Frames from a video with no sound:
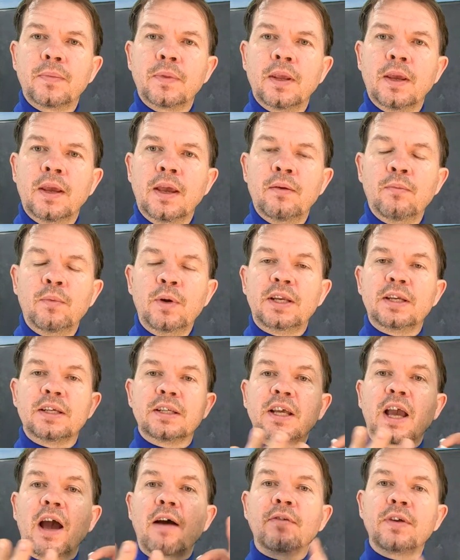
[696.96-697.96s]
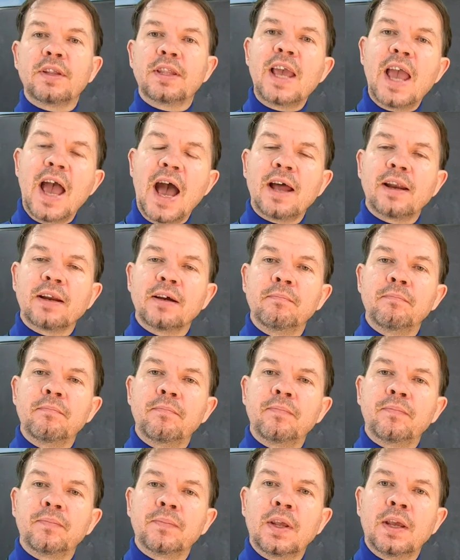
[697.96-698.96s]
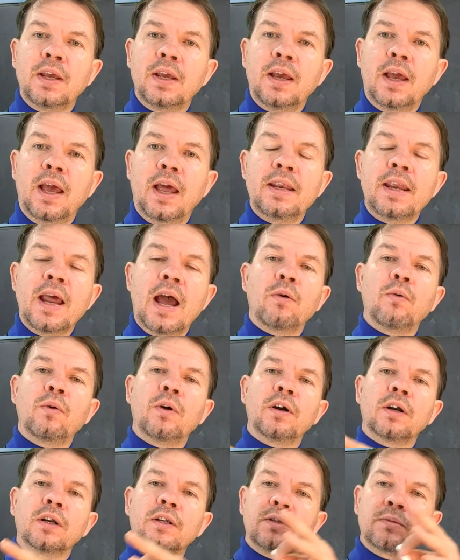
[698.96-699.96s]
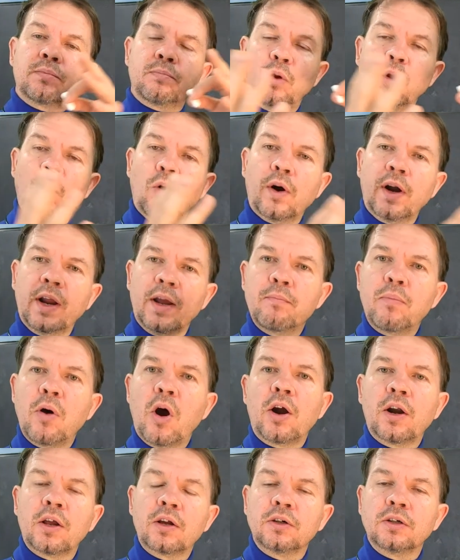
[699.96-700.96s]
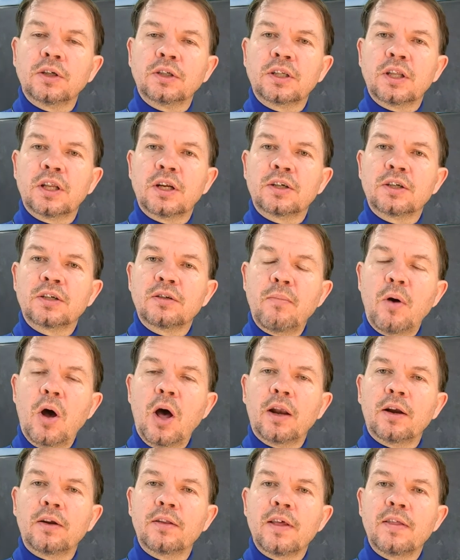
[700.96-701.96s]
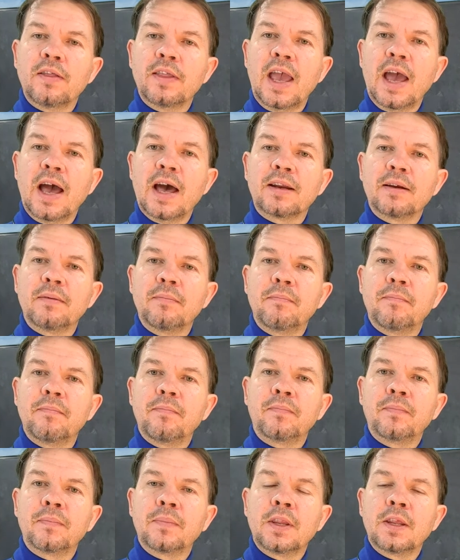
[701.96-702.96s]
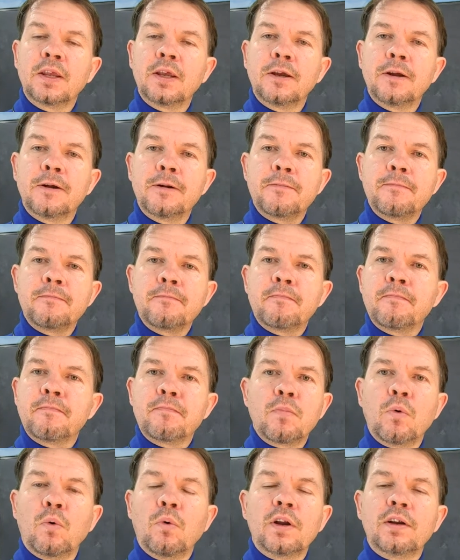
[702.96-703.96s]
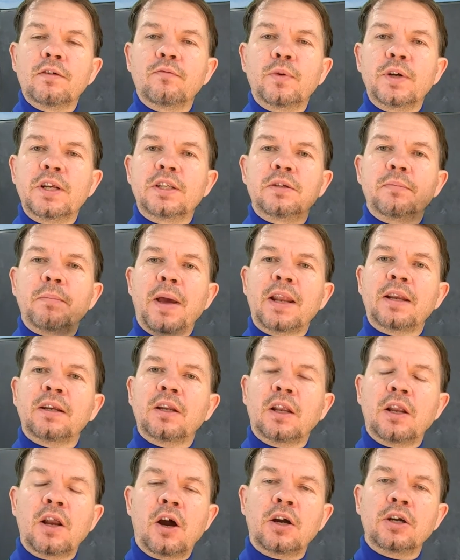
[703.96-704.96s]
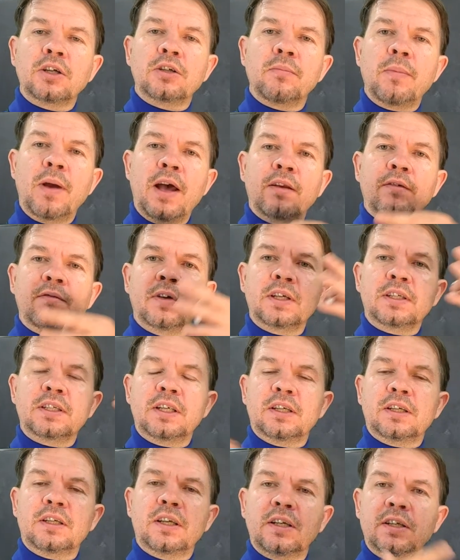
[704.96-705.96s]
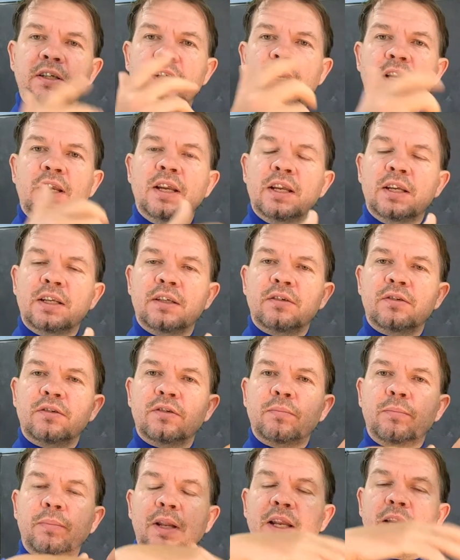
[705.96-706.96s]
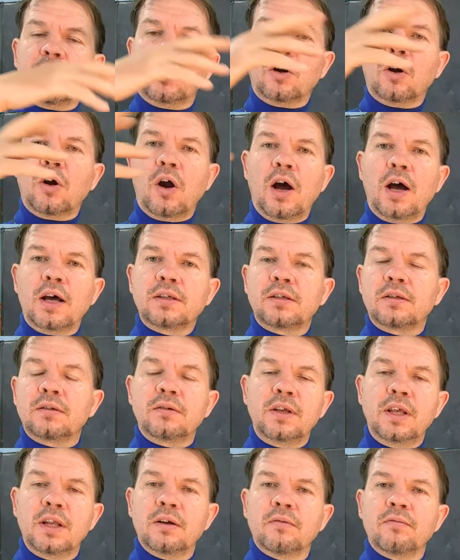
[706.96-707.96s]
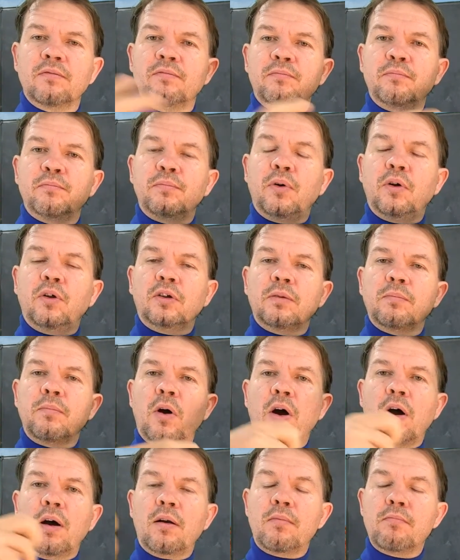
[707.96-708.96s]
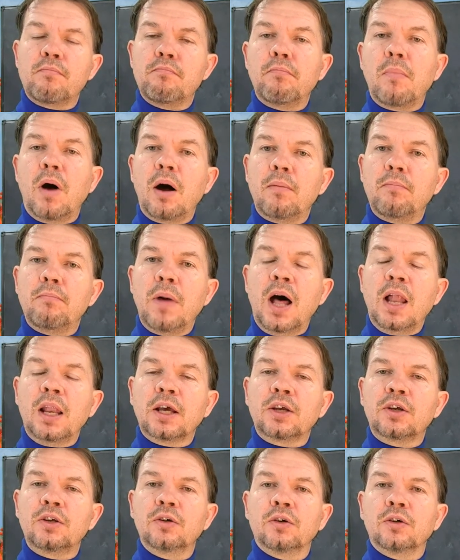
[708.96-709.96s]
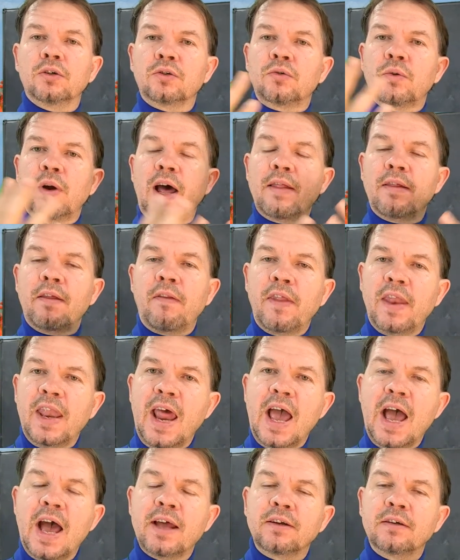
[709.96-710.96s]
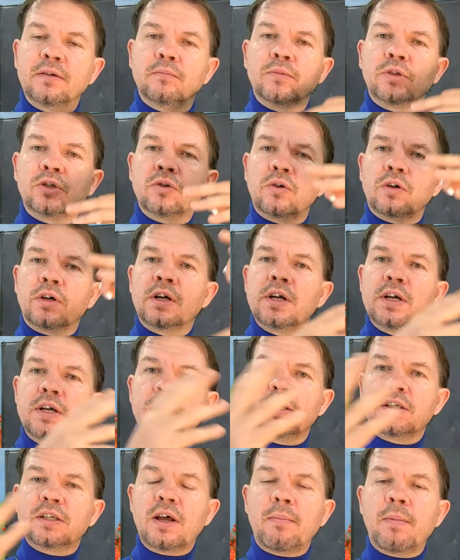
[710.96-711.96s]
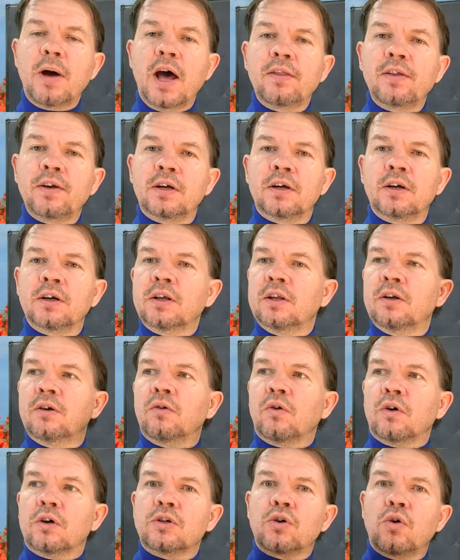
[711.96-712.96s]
and we discovered the atom, and now we're exploring particles that are smaller than the atom. What if we'd spent a large amount of existence and had split across, pulled apart molecules rather than atoms, or some other, or